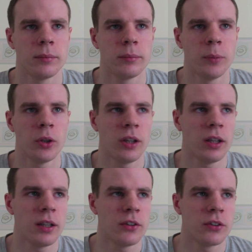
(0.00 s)
more
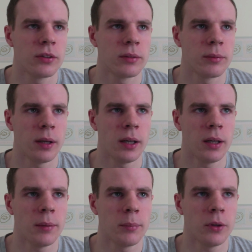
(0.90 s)
knowledge.
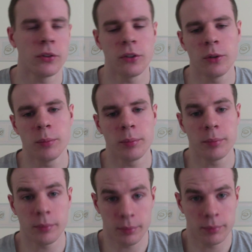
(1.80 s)
Also,
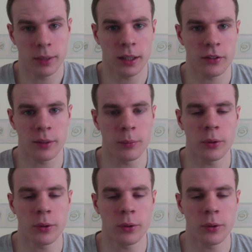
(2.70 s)
like I said,